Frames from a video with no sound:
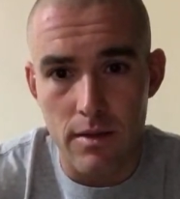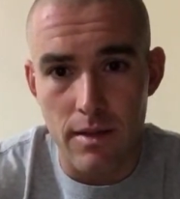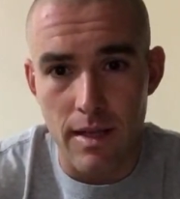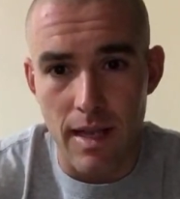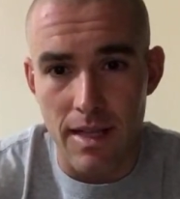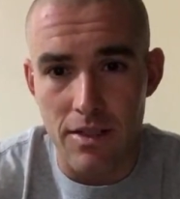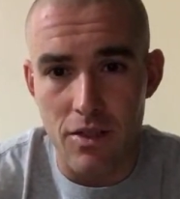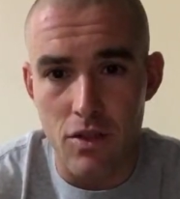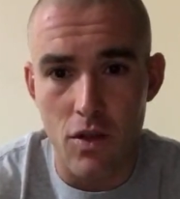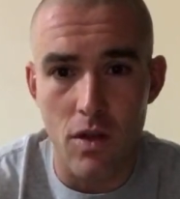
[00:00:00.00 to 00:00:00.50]

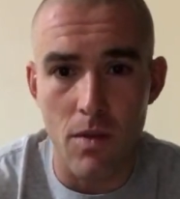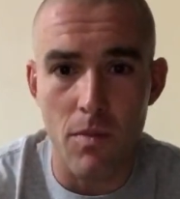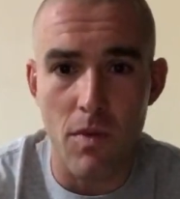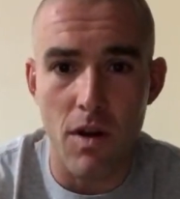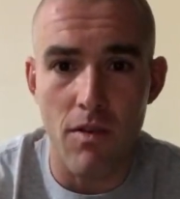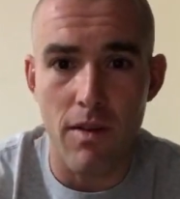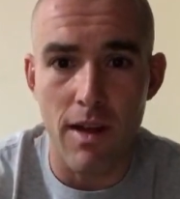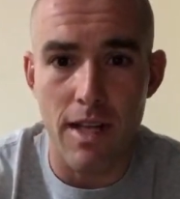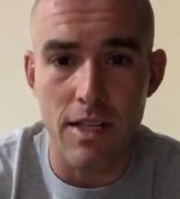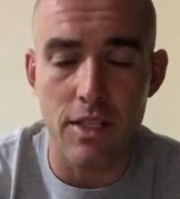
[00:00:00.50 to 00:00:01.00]
Tattoo in my
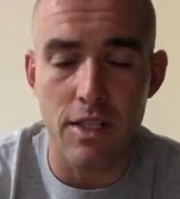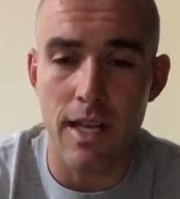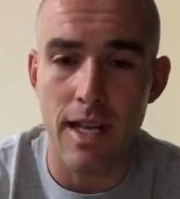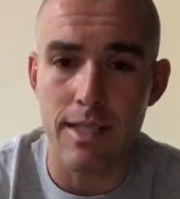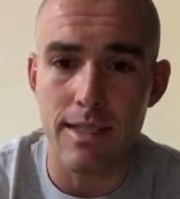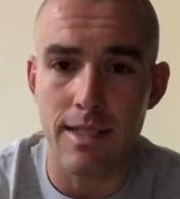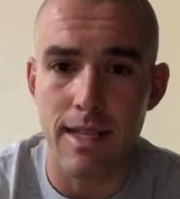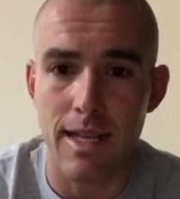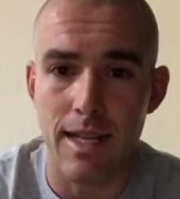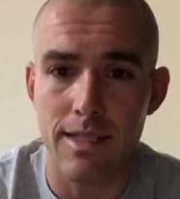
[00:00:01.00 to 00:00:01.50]
right
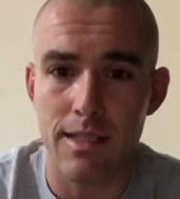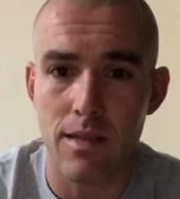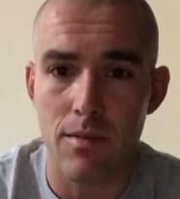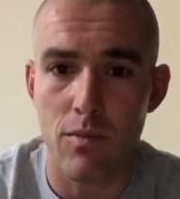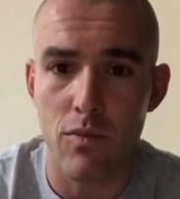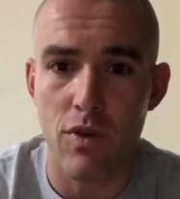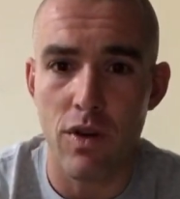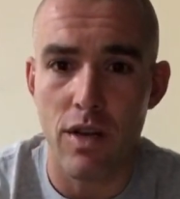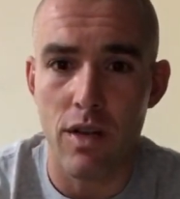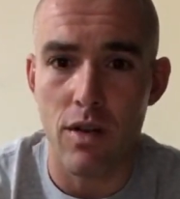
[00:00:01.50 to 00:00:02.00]
chest, that's the
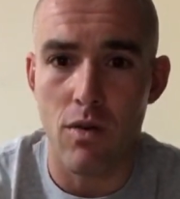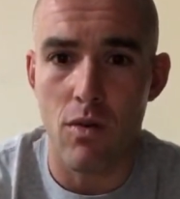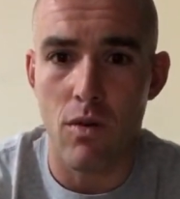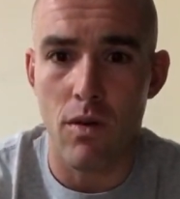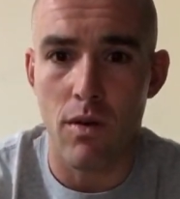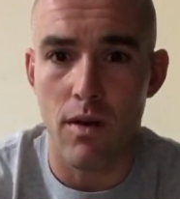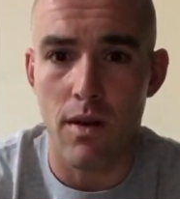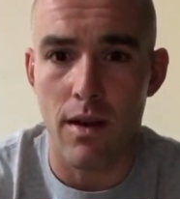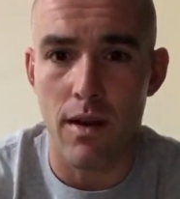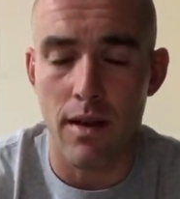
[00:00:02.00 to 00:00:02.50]
Marine
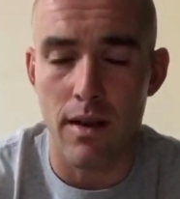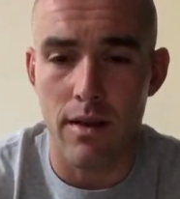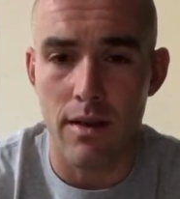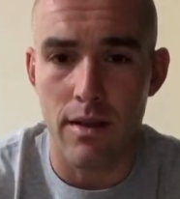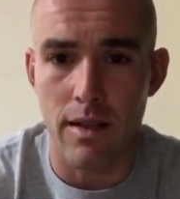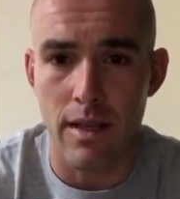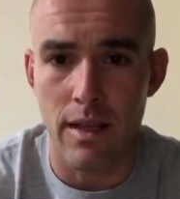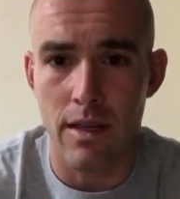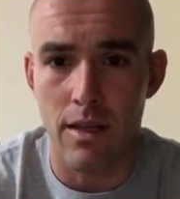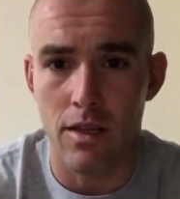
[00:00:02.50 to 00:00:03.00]
Corps uh,
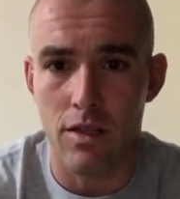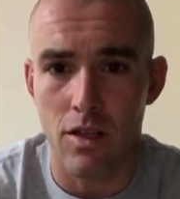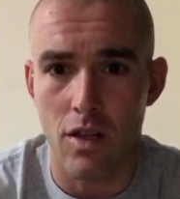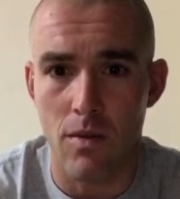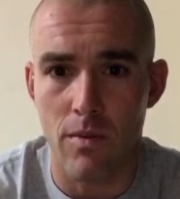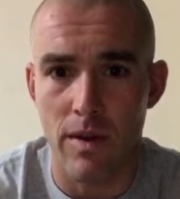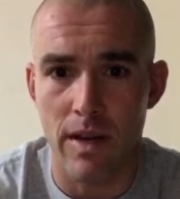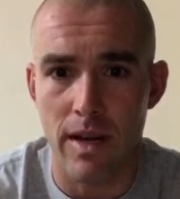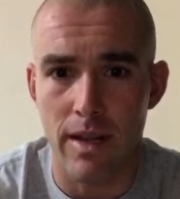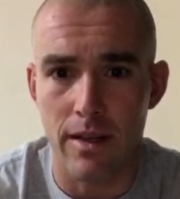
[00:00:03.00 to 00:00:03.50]
Eagle
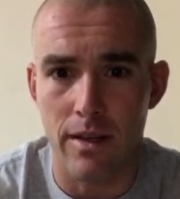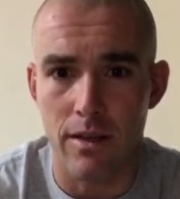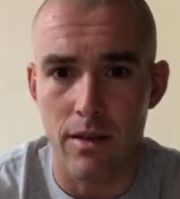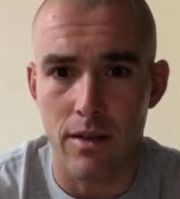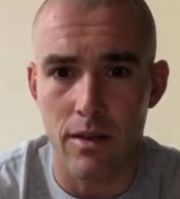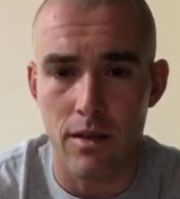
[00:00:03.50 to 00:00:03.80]
Globe and Egg.